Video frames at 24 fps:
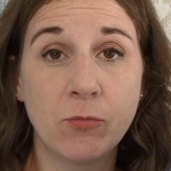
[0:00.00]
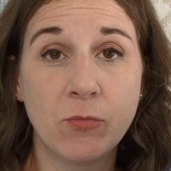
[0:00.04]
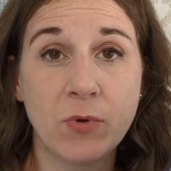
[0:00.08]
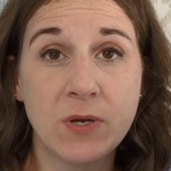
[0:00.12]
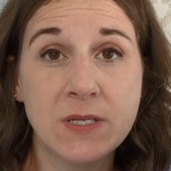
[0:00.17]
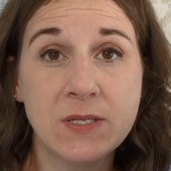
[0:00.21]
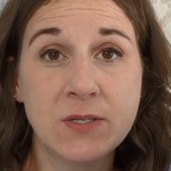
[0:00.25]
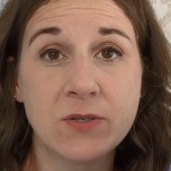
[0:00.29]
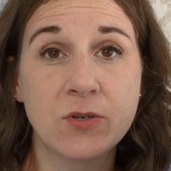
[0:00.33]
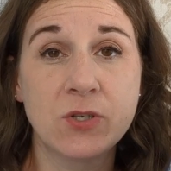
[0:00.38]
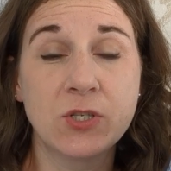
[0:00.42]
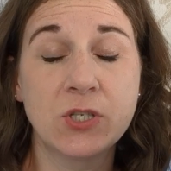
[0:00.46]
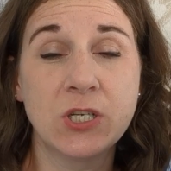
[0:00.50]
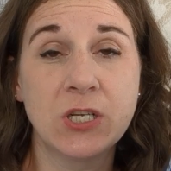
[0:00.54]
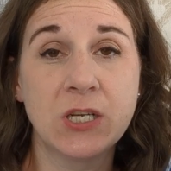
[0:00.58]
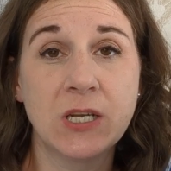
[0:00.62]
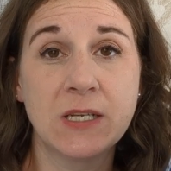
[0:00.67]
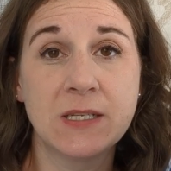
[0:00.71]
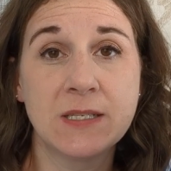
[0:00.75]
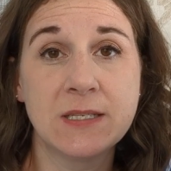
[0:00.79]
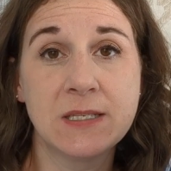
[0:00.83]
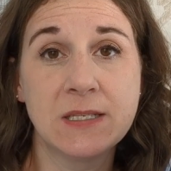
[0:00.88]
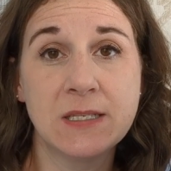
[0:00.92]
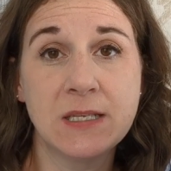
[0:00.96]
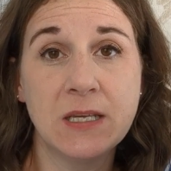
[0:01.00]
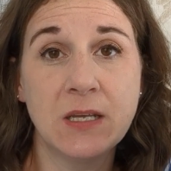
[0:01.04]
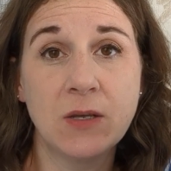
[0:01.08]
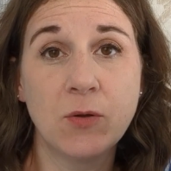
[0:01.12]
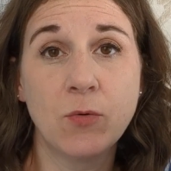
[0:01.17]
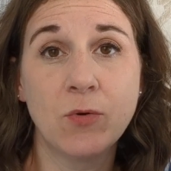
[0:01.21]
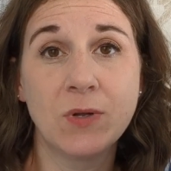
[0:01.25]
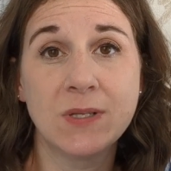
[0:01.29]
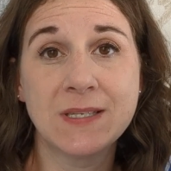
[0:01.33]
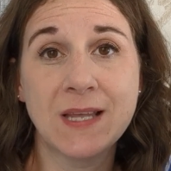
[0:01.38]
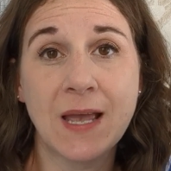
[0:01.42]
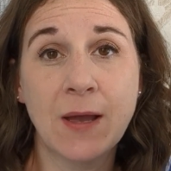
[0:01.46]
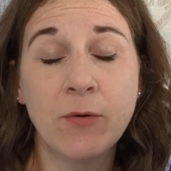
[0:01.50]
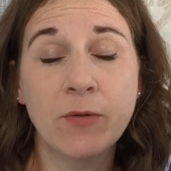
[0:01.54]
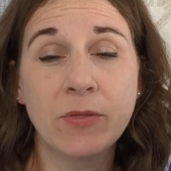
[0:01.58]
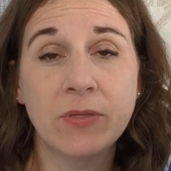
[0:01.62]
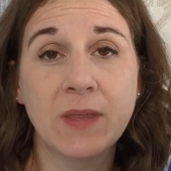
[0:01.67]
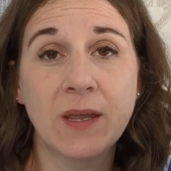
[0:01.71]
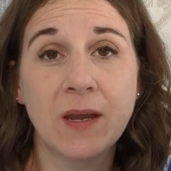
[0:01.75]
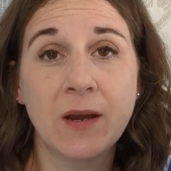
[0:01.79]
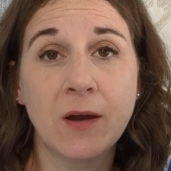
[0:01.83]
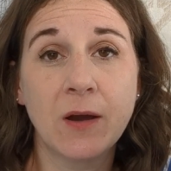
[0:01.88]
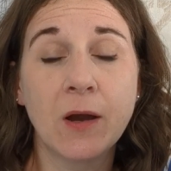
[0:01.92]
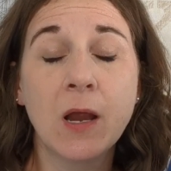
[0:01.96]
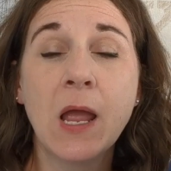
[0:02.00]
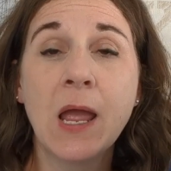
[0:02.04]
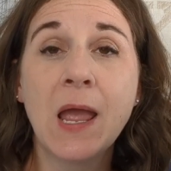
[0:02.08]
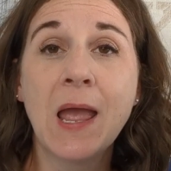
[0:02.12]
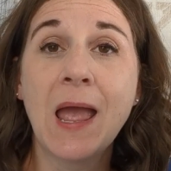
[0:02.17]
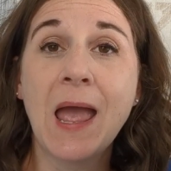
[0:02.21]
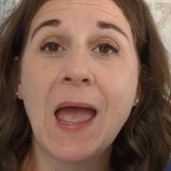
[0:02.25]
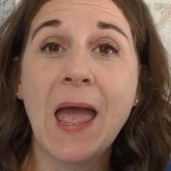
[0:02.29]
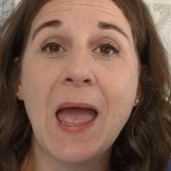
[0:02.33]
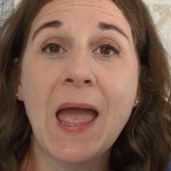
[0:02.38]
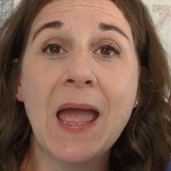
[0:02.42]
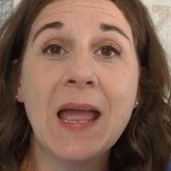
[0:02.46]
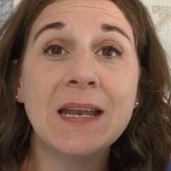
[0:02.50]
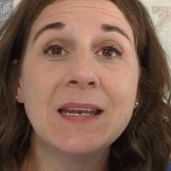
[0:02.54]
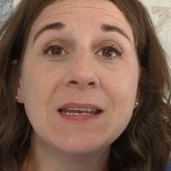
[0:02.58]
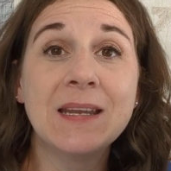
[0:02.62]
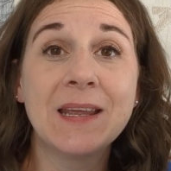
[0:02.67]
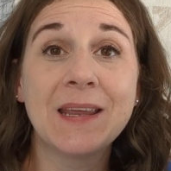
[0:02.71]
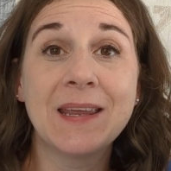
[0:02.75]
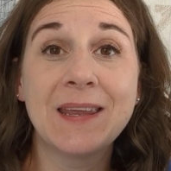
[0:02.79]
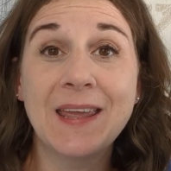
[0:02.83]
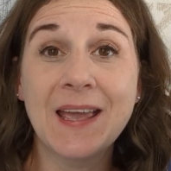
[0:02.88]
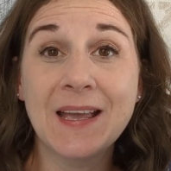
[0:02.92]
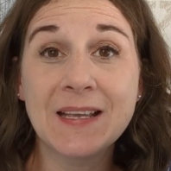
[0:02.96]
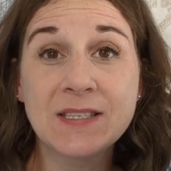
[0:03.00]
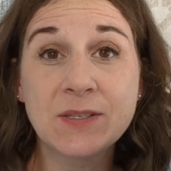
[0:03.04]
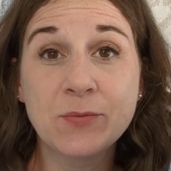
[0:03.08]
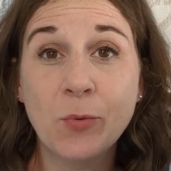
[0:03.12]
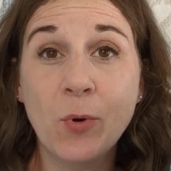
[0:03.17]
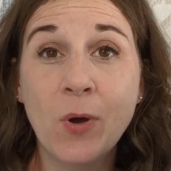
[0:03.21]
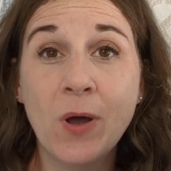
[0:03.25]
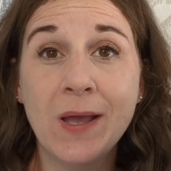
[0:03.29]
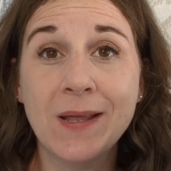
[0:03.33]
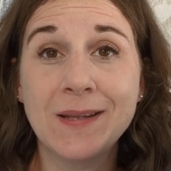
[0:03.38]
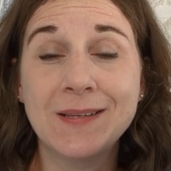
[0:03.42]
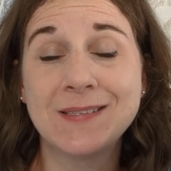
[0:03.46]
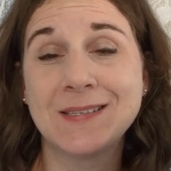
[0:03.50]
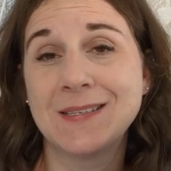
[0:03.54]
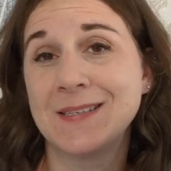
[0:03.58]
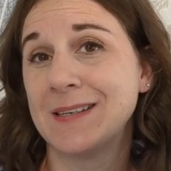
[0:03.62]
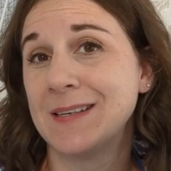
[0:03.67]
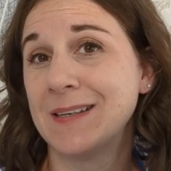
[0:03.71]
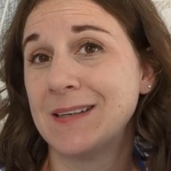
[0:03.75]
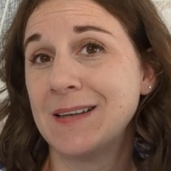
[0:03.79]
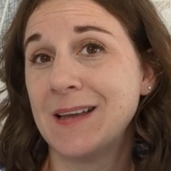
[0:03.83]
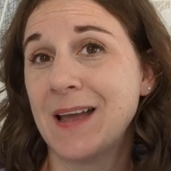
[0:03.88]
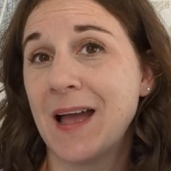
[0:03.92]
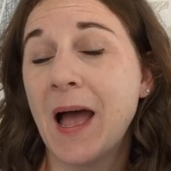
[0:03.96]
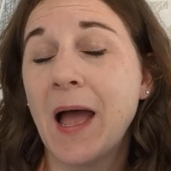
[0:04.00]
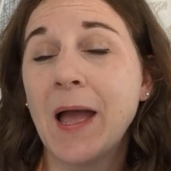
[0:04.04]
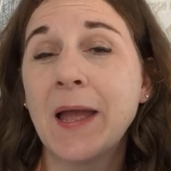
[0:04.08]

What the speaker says: I've been researching and seeing what's out there. And guess what?